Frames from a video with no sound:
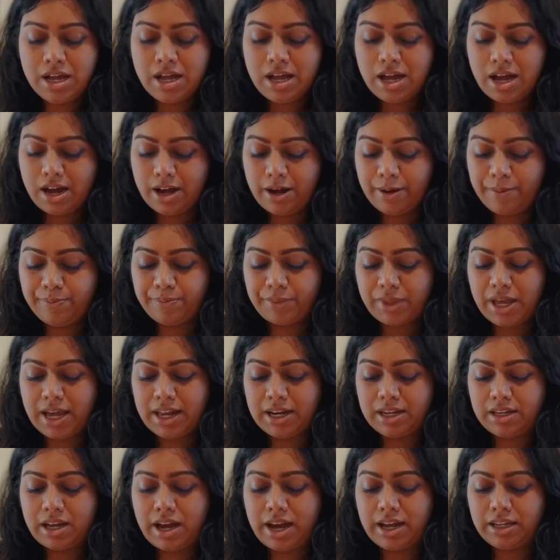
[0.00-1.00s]

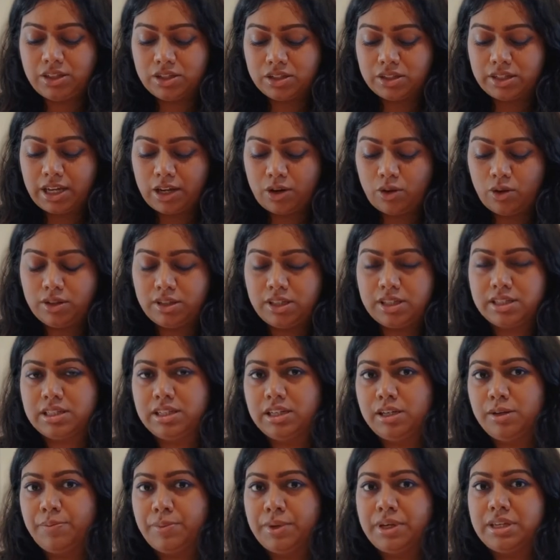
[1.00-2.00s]
And I just get all these
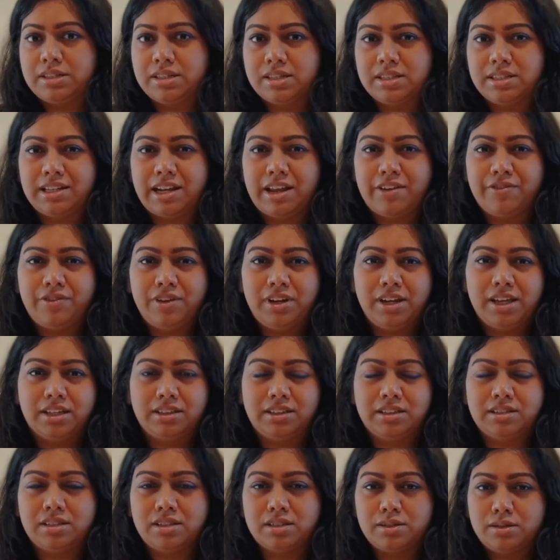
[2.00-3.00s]
little pieces and I feel like
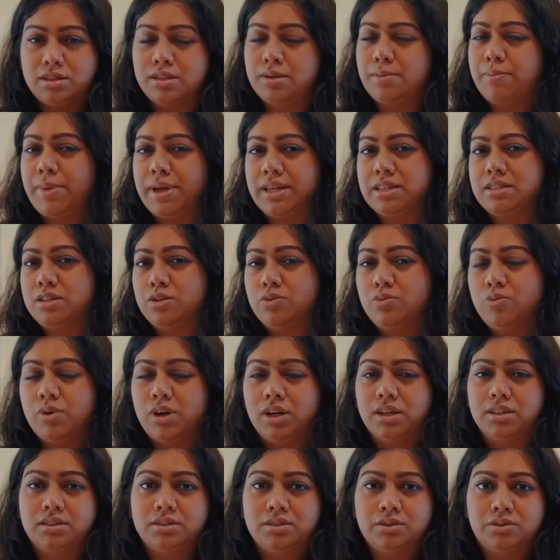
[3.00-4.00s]
this is the best. It
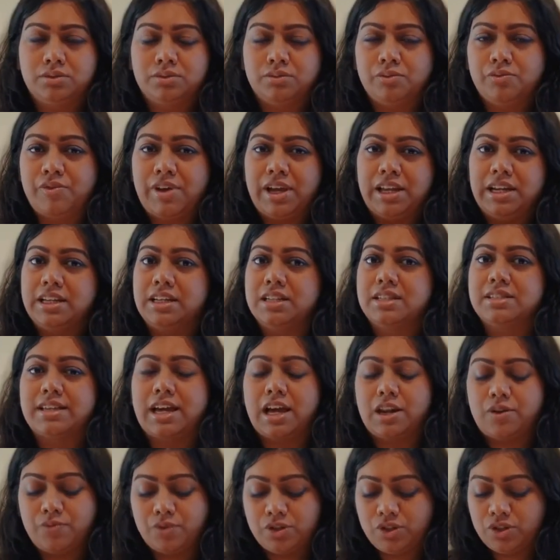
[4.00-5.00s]
works well in
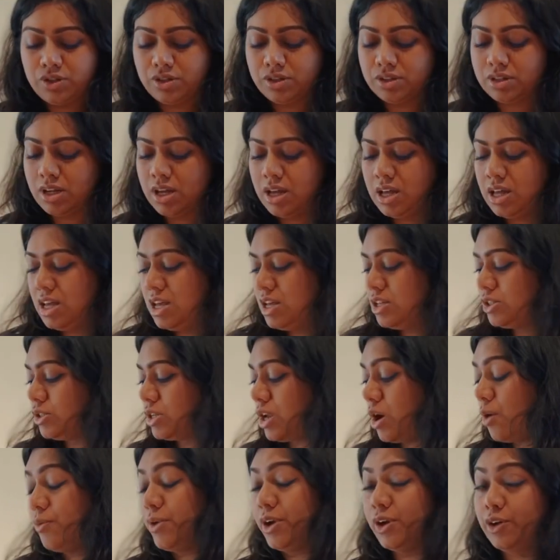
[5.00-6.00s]
sandwiches. So
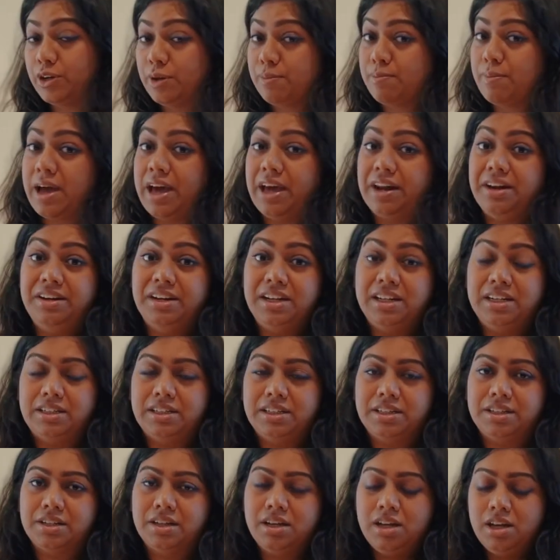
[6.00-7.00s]
now we're going to marinate
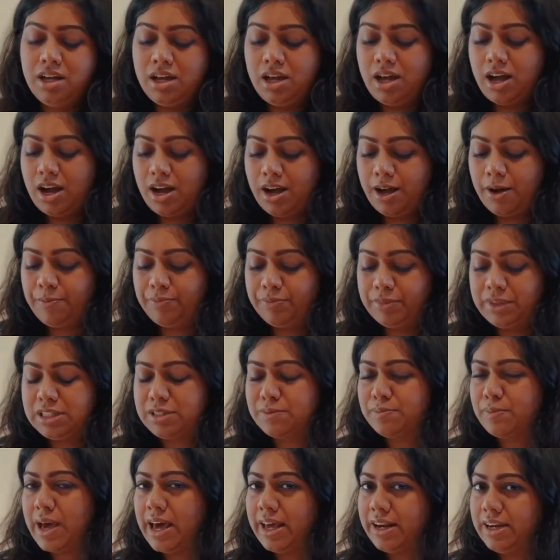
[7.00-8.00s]
it. This
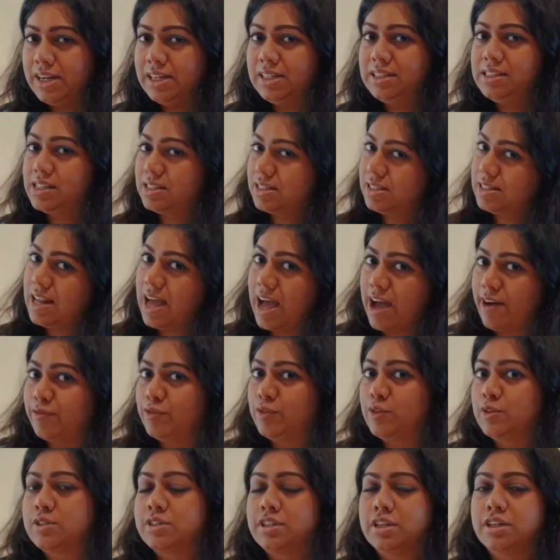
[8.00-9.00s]
marinade doesn't have
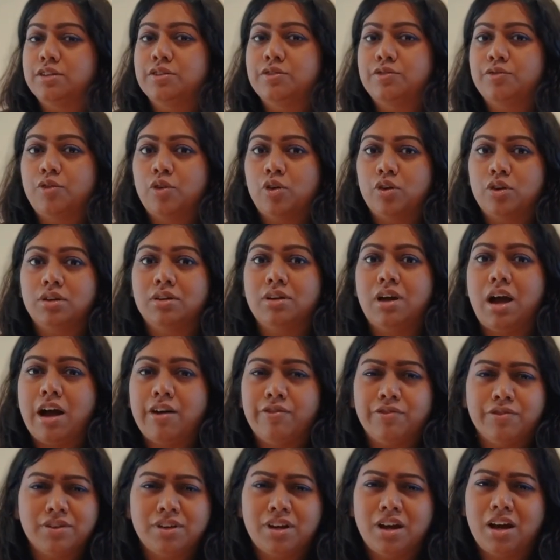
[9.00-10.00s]
to sit for
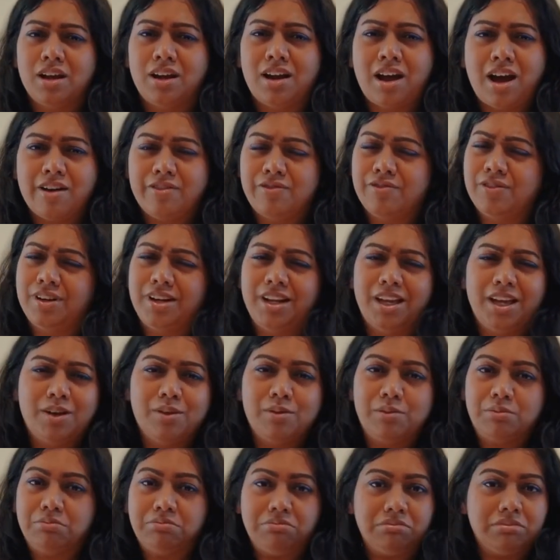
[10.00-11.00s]
half an hour, half a day
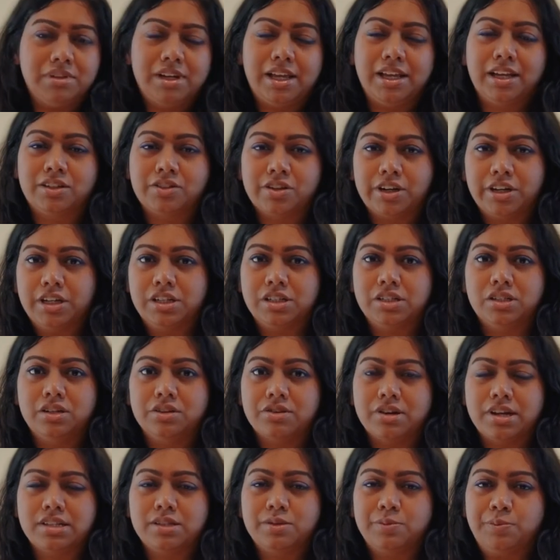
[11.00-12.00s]
like traditional
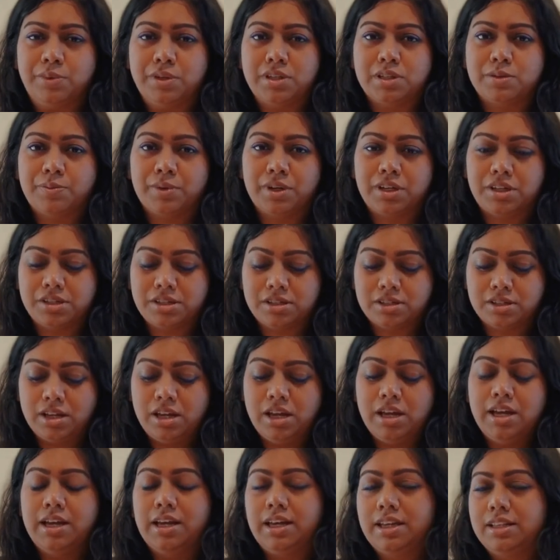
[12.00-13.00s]
recipes because
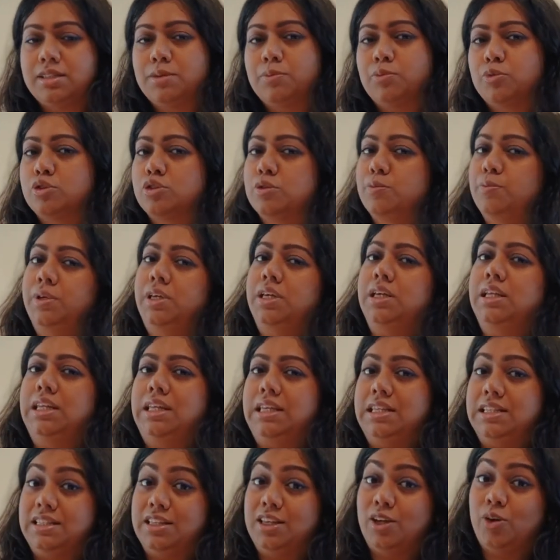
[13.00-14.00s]
it's supposed to be an
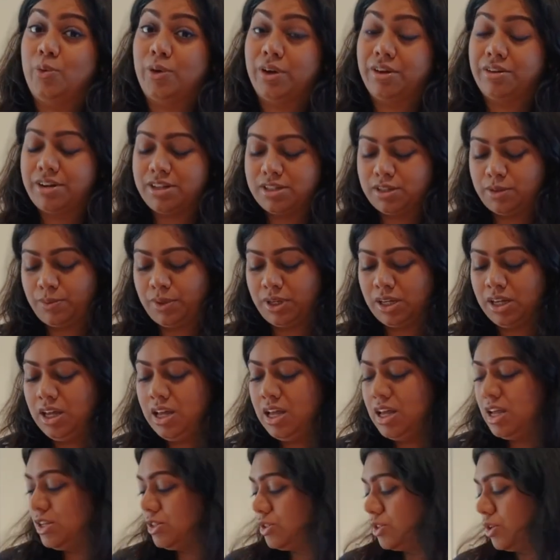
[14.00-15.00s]
easy, quick recipe.
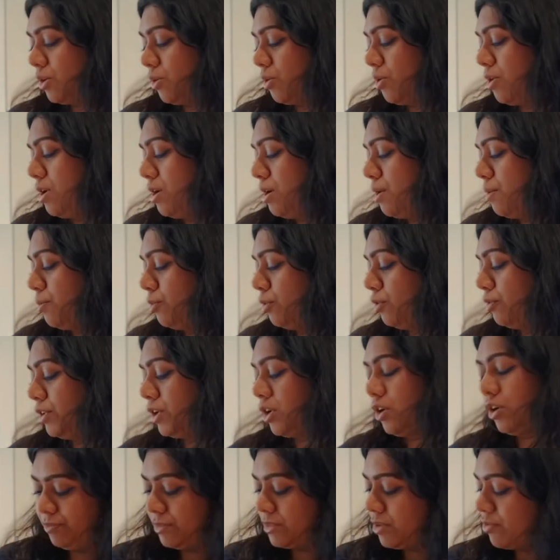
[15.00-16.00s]
So moving
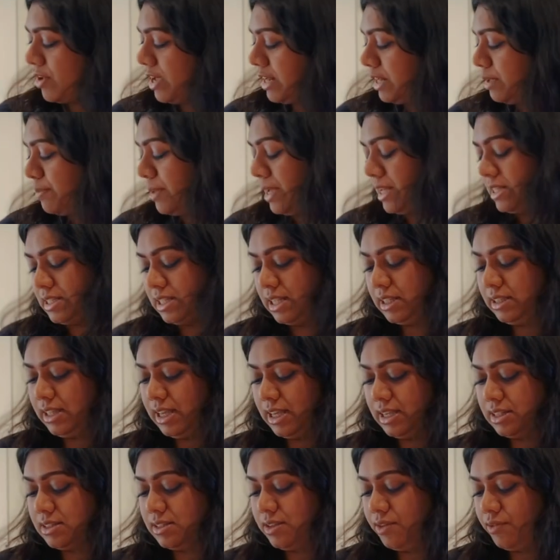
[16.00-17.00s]
on, very basic
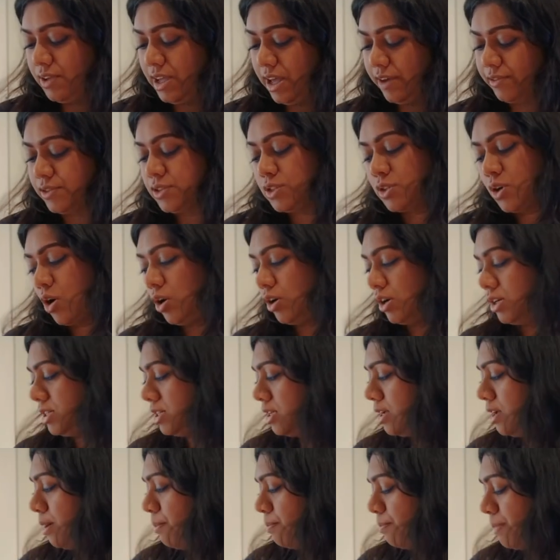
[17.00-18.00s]
things. We have salt,
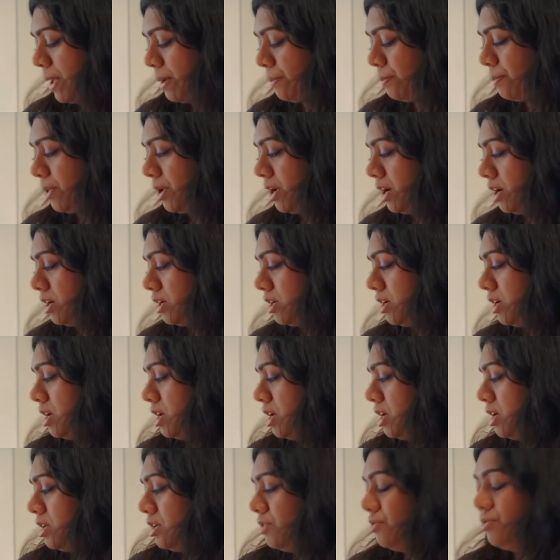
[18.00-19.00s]
pepper,
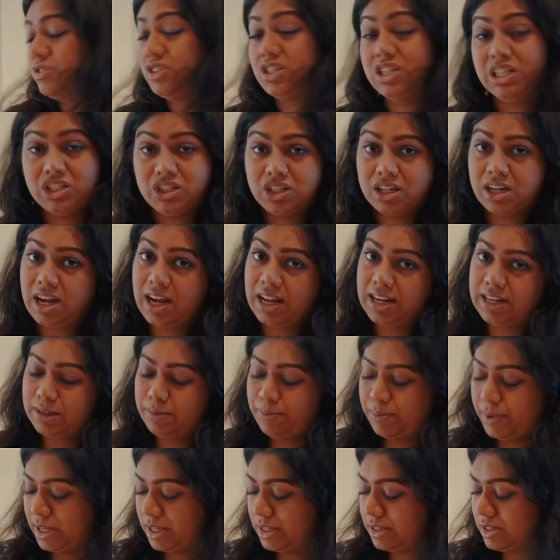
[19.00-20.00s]
ginger
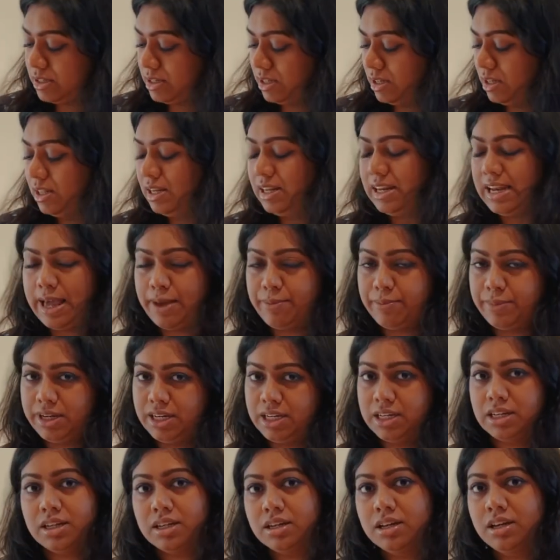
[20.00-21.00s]
garlic paste,
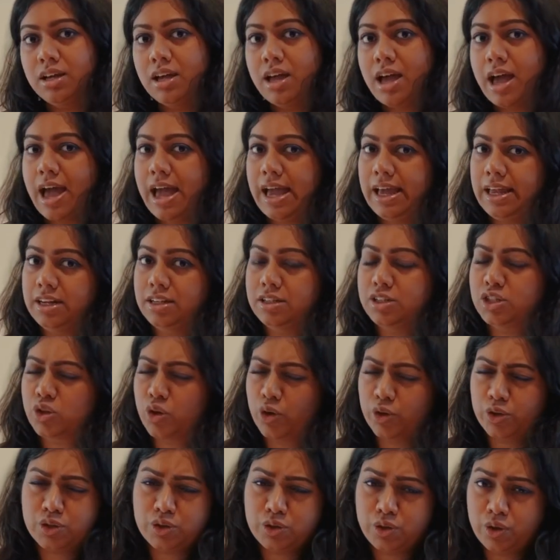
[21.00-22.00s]
lemon and
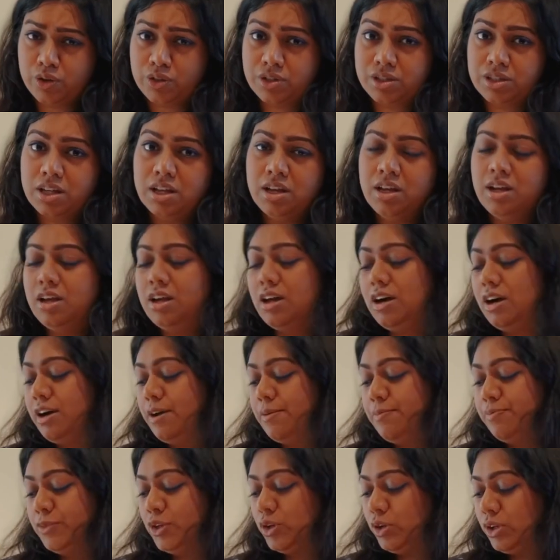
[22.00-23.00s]
soy sauce.
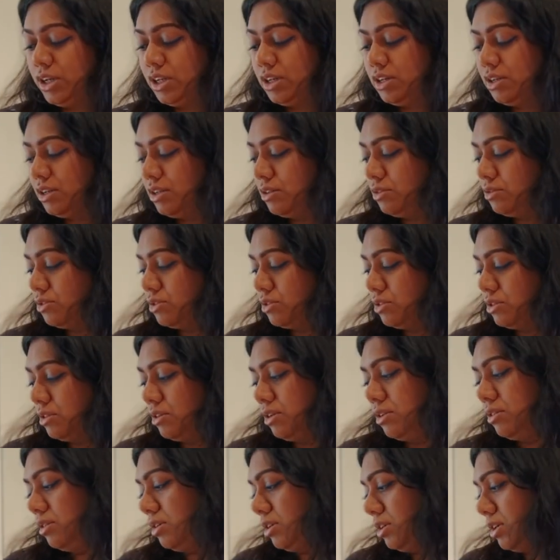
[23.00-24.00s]
You can
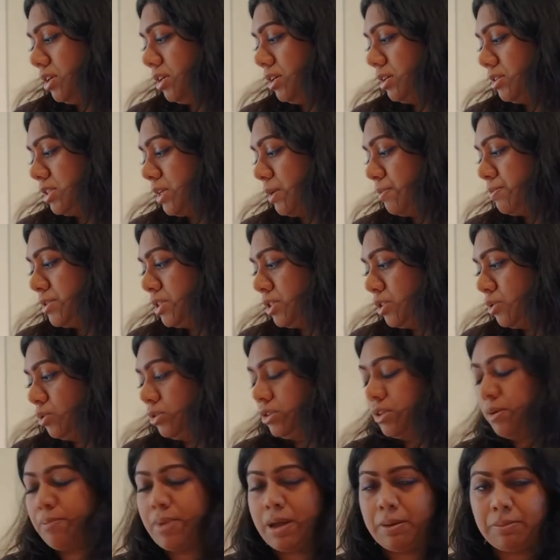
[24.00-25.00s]
substitute
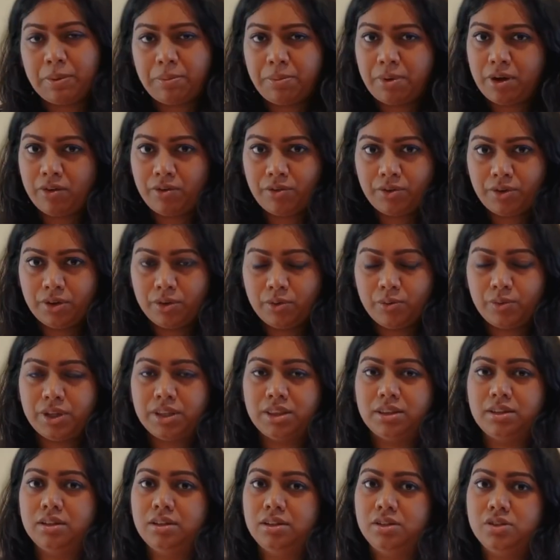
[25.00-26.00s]
the pepper powder with
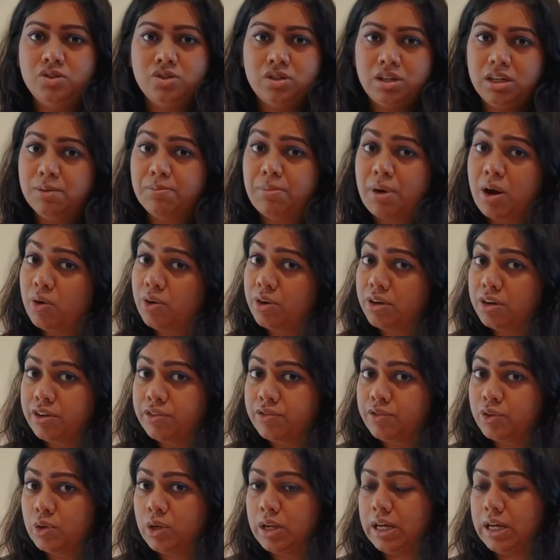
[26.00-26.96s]
chili powder if you